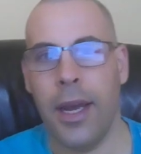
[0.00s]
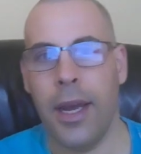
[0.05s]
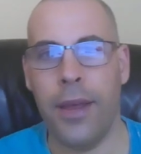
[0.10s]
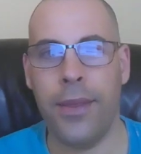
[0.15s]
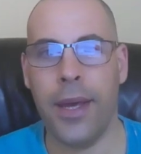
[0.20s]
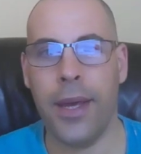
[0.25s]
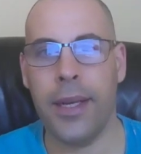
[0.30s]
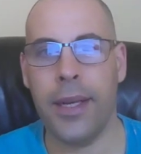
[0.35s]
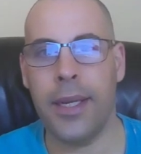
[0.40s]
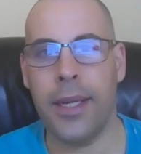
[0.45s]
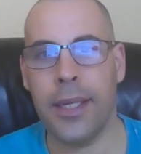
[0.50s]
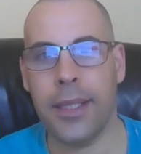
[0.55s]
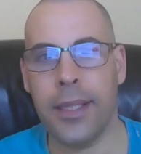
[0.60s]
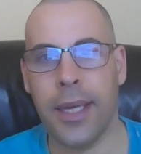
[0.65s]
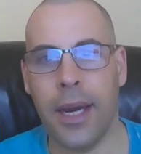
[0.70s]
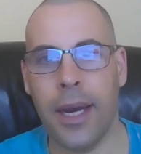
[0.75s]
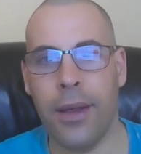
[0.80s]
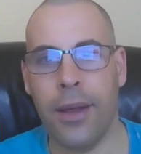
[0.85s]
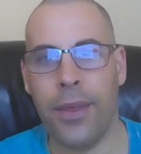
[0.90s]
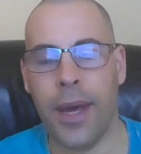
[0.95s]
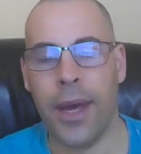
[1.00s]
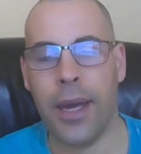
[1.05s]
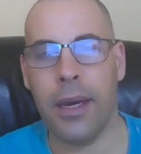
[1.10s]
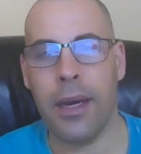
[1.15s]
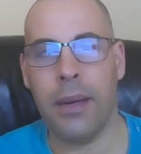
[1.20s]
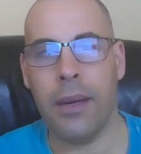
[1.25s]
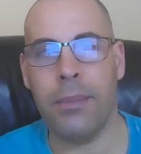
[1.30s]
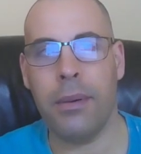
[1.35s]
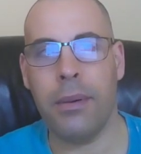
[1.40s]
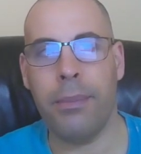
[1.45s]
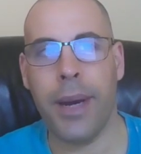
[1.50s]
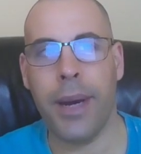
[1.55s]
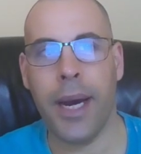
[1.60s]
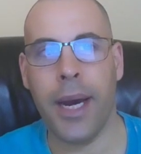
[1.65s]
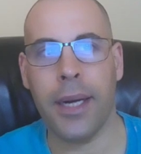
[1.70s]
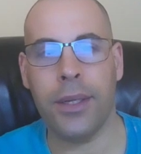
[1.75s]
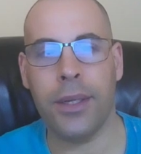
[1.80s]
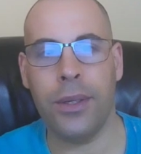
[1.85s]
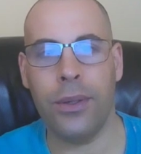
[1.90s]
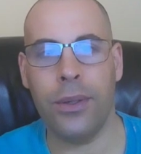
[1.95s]
and then discount that number
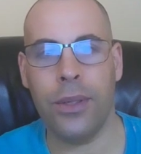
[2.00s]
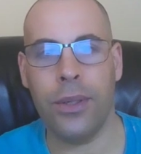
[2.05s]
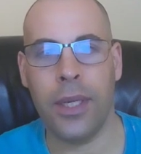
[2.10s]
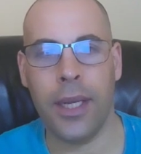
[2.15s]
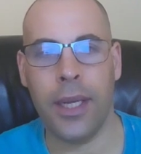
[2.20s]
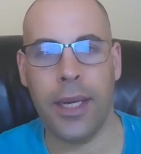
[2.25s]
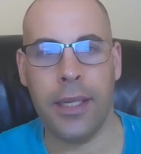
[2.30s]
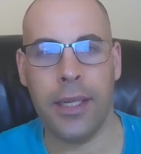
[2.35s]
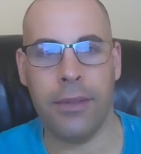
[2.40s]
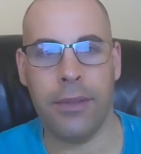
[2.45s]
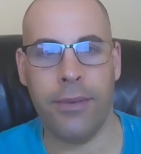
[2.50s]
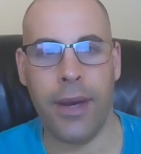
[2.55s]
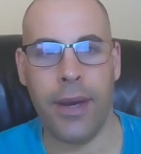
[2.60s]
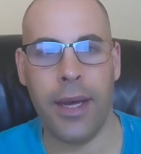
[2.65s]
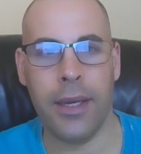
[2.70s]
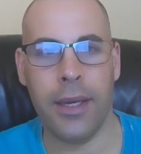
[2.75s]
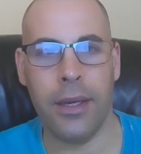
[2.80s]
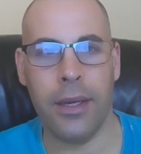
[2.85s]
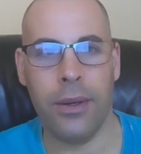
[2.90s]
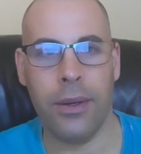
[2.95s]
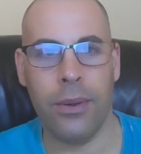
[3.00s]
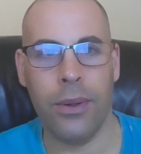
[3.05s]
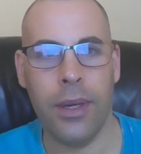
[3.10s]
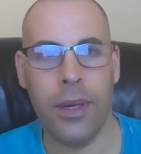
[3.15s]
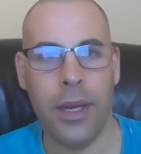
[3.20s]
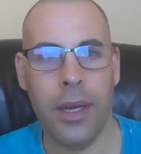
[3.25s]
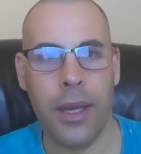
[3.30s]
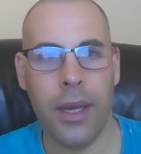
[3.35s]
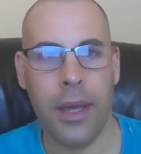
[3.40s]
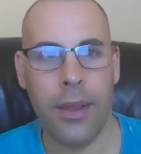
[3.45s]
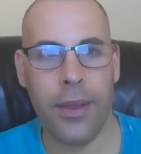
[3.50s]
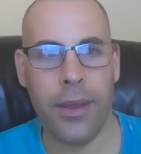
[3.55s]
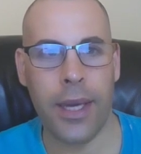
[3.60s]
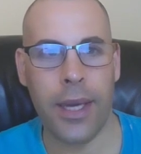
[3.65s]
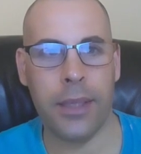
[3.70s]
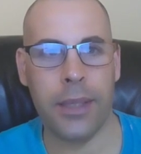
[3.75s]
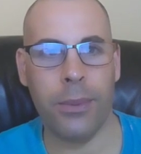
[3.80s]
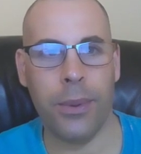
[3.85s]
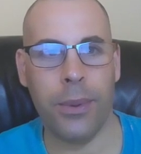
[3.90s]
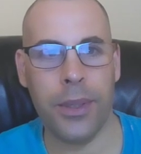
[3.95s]
back to today's value.
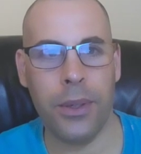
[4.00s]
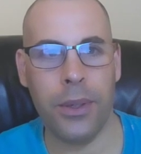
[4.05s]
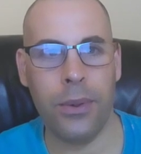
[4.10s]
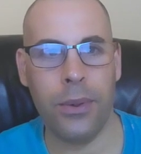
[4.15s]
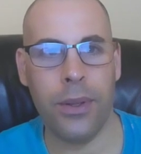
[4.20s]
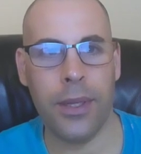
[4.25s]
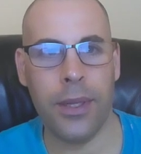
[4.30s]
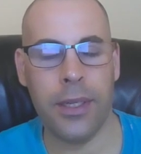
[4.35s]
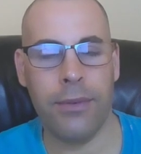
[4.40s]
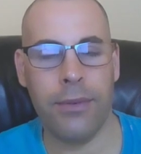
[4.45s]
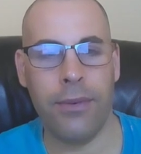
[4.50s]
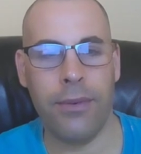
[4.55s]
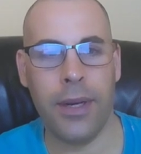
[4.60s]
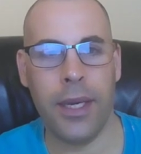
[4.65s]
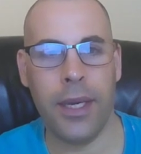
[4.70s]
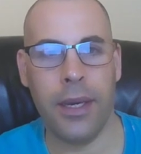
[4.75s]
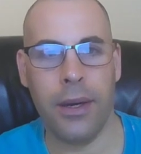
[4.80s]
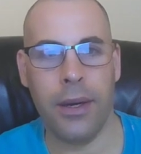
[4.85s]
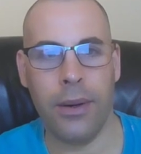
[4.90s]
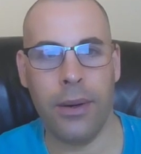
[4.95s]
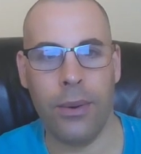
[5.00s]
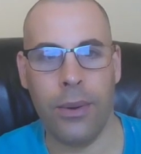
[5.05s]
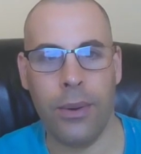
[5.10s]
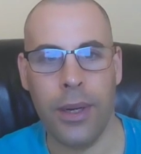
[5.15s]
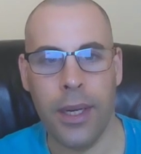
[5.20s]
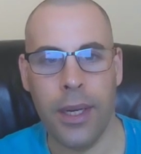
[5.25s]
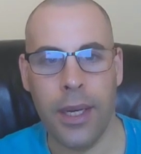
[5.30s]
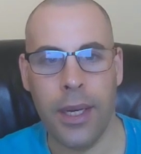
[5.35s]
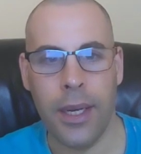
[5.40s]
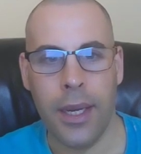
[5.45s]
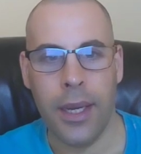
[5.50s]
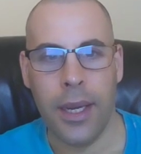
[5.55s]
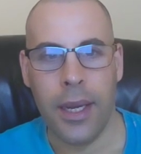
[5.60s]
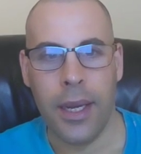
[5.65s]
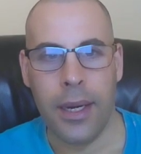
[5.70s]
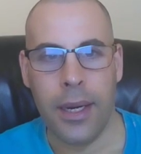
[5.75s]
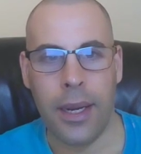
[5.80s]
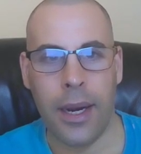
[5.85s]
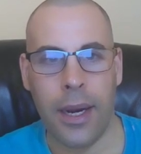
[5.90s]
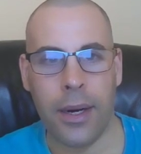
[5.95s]
That's what we're doing in this video.
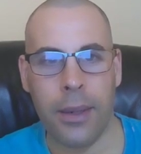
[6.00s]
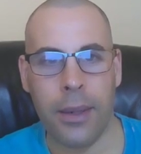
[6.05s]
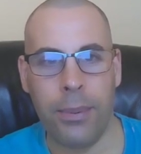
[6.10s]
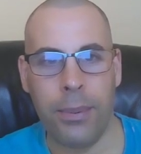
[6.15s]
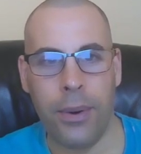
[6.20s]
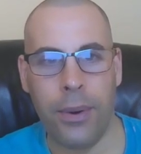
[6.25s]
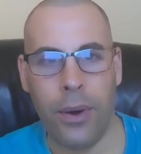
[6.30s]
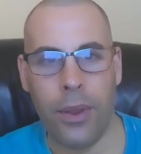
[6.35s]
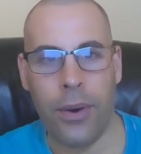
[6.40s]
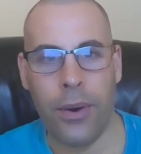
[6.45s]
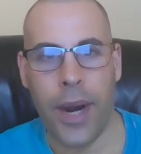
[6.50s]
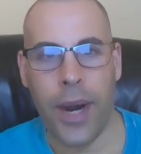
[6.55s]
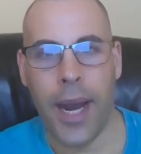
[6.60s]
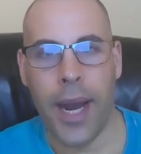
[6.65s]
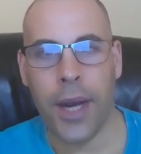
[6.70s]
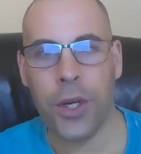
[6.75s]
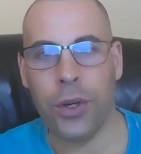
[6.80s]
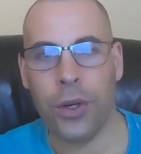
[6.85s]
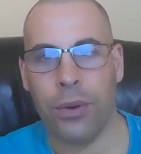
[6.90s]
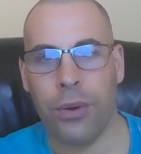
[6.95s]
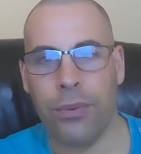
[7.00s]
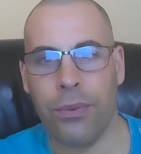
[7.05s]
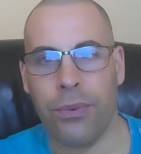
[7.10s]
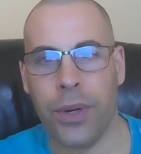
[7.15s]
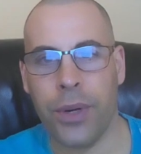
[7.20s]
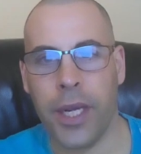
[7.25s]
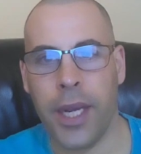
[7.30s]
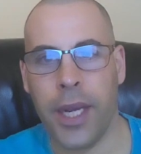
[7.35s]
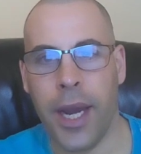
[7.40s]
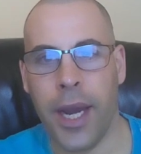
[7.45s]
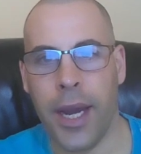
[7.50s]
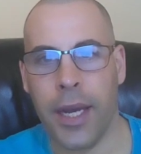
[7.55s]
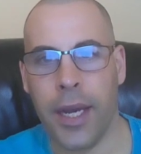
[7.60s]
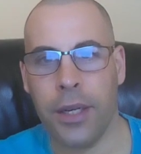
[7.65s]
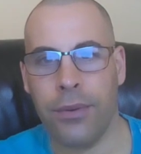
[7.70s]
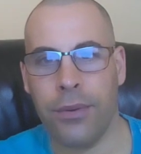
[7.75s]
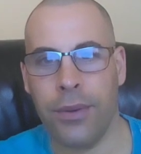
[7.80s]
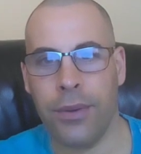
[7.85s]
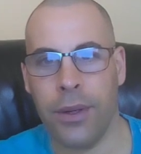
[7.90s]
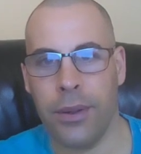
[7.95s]
Now I'm going to pull their actual free
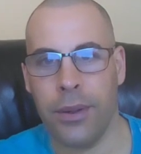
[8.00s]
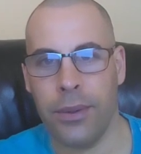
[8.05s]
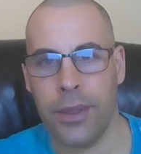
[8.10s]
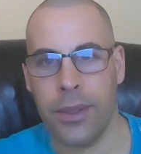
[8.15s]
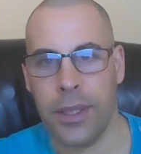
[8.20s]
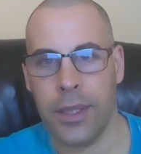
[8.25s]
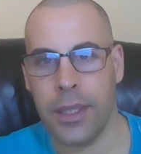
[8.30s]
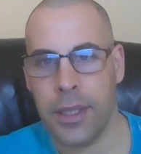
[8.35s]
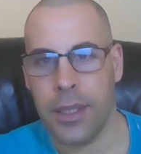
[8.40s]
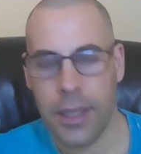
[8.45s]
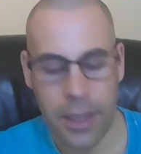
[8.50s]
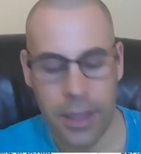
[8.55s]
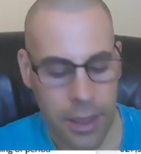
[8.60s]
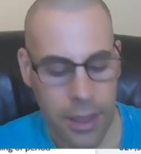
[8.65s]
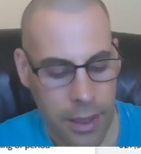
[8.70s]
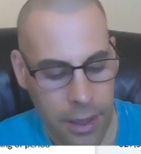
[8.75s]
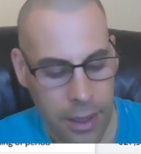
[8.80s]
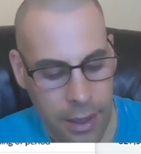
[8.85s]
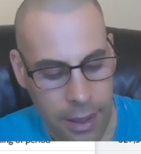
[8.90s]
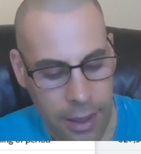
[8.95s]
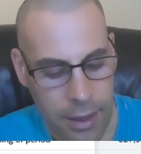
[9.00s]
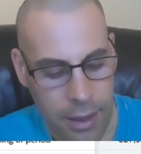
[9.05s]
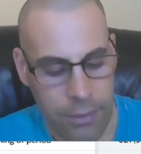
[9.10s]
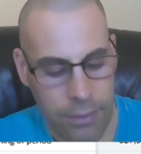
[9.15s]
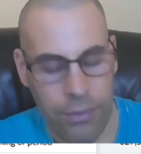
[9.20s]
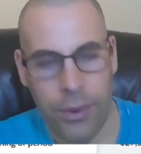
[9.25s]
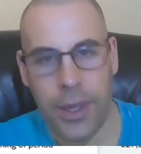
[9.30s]
cash flows. And